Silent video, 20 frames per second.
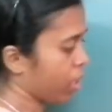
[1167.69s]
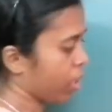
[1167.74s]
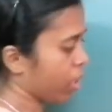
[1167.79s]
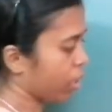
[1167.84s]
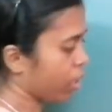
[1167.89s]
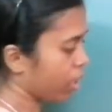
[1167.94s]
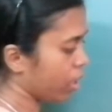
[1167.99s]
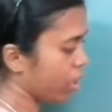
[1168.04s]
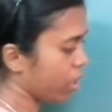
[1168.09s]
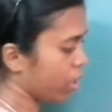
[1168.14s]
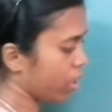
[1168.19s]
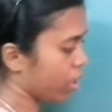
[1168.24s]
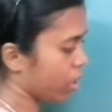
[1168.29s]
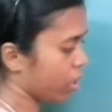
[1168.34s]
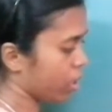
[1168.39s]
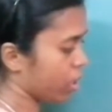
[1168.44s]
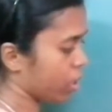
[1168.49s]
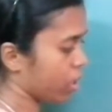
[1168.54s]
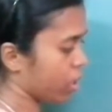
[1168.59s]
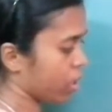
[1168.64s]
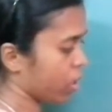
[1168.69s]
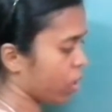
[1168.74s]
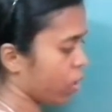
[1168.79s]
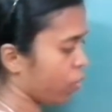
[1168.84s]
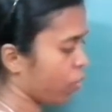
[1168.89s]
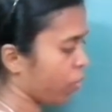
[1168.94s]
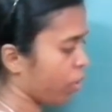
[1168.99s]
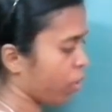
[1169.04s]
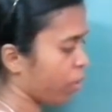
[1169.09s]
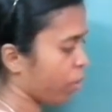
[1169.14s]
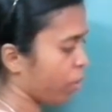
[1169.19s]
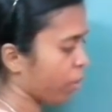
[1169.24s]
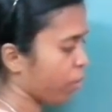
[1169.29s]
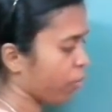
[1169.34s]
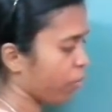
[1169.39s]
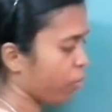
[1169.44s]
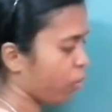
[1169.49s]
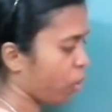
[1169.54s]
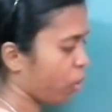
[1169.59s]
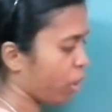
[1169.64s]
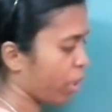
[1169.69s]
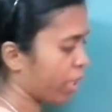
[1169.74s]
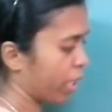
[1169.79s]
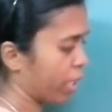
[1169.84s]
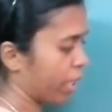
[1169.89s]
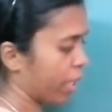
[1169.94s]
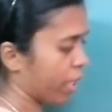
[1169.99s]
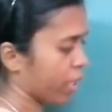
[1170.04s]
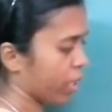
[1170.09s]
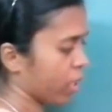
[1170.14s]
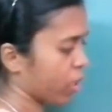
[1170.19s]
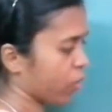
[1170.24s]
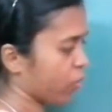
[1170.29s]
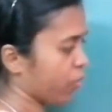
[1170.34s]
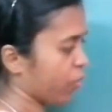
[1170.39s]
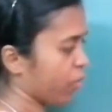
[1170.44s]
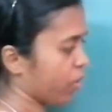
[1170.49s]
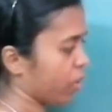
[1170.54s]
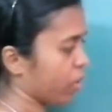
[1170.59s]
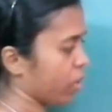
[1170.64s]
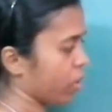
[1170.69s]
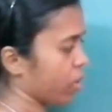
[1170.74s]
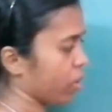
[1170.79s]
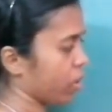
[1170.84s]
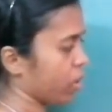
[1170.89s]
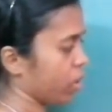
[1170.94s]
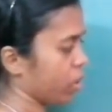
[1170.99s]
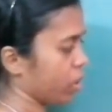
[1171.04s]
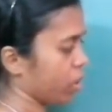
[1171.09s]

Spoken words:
this will be falling like this further,